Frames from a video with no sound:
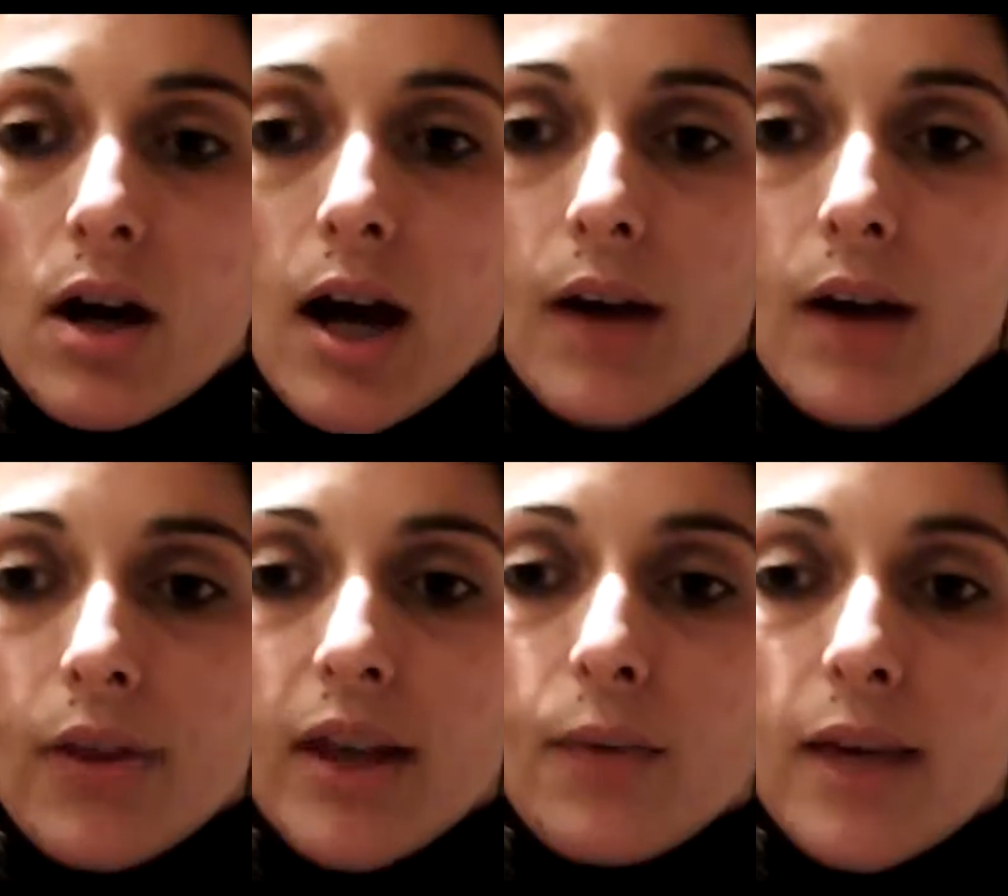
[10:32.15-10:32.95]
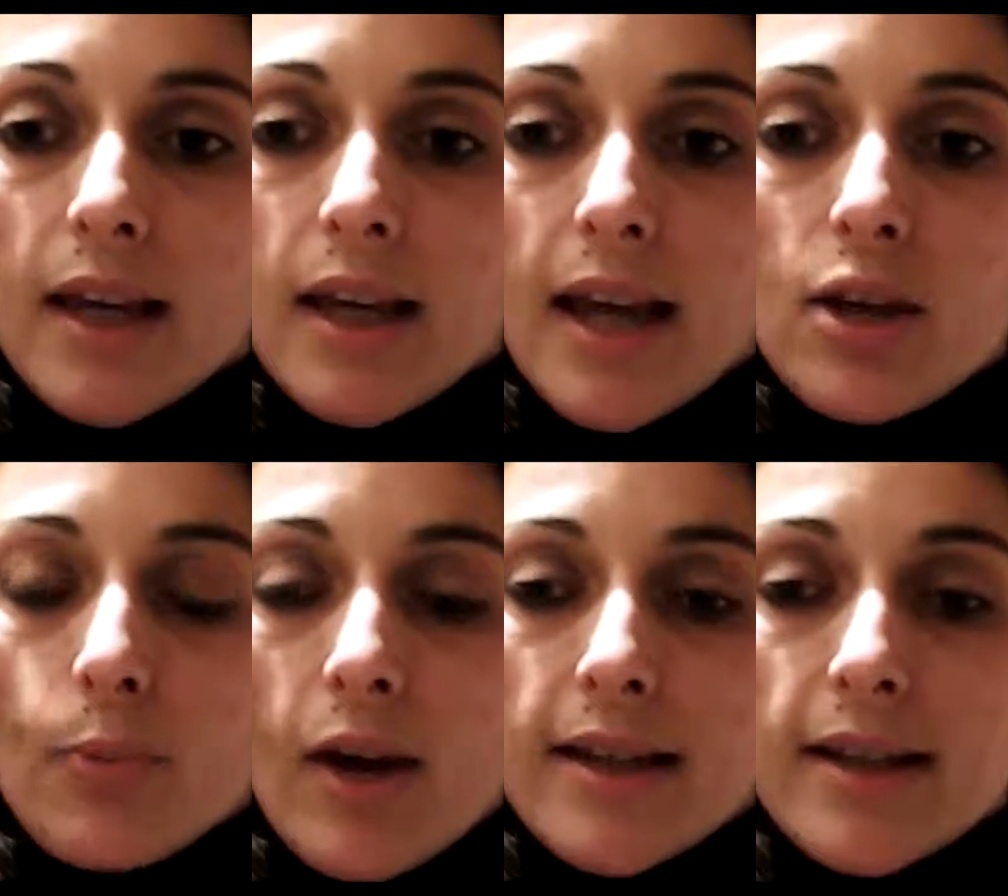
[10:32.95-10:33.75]
And I think if we can get you
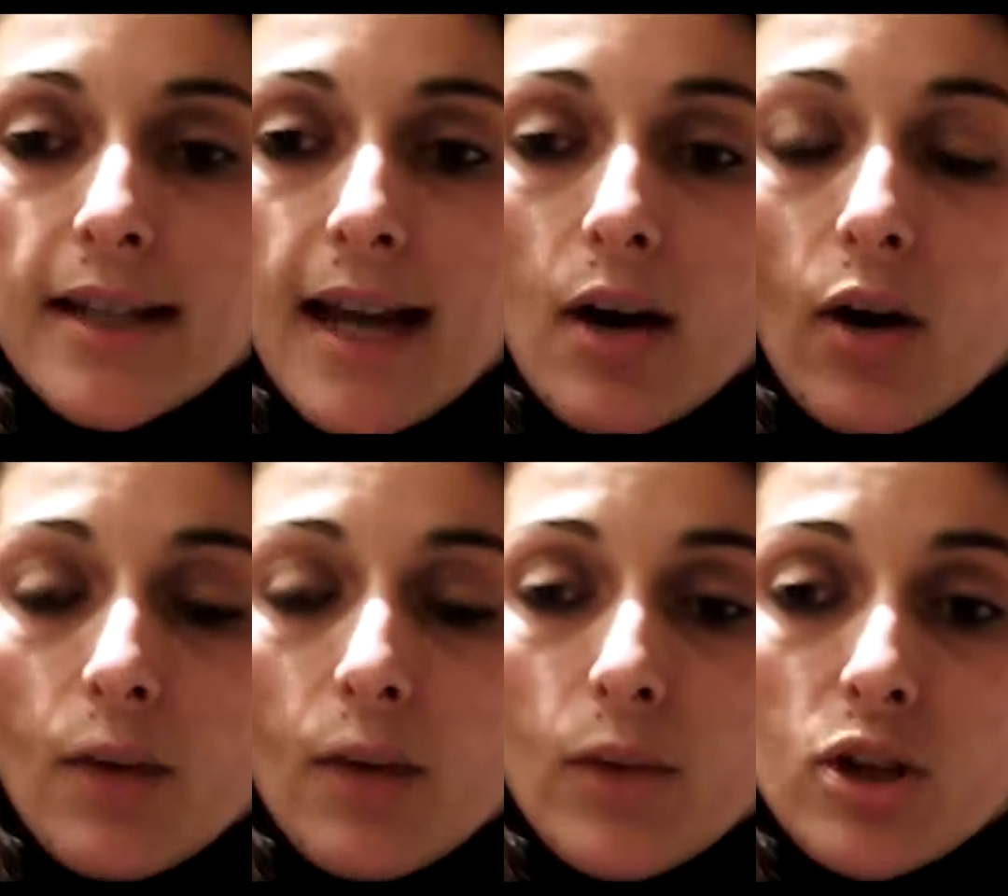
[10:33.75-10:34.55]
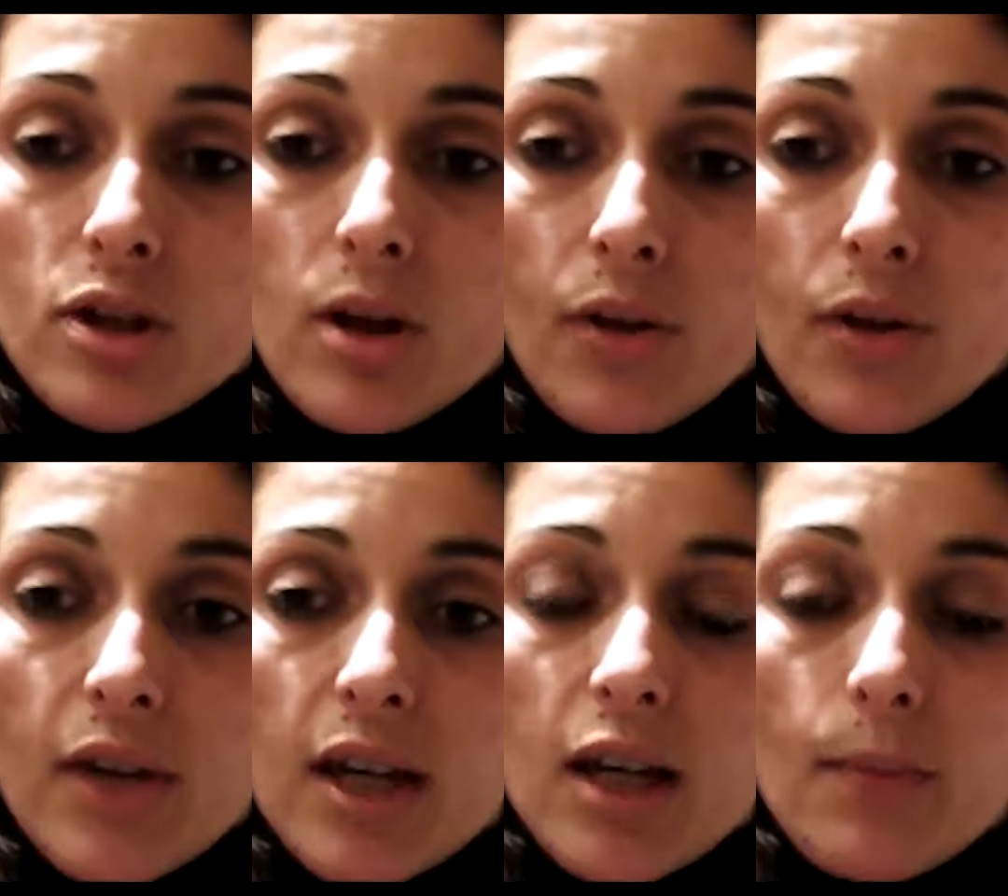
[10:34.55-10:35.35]
branding out, and when you start
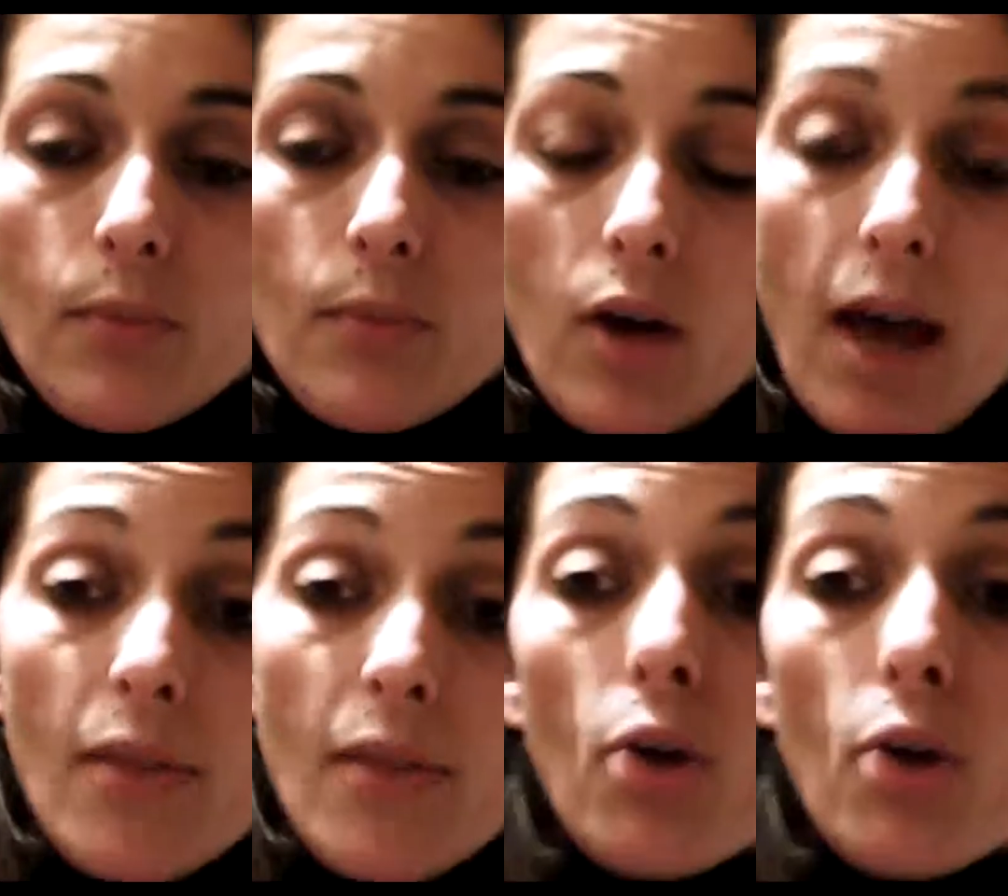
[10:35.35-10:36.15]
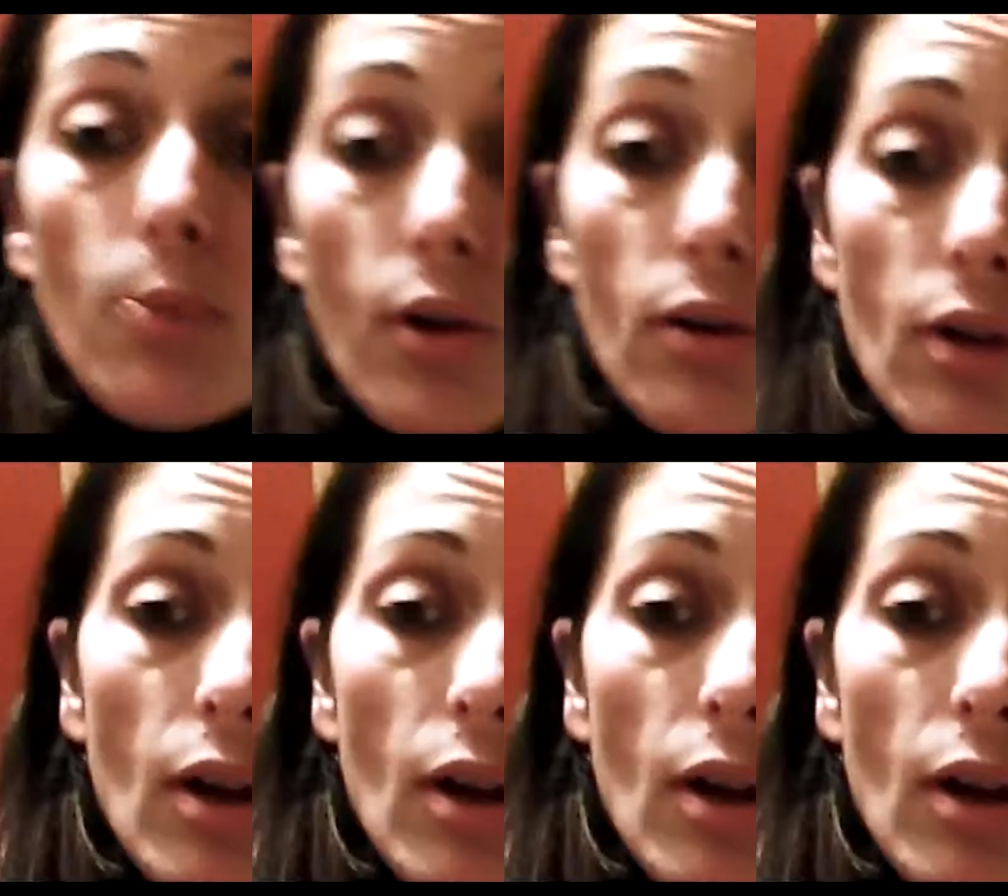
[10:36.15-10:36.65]
thinking of, like, at the moment,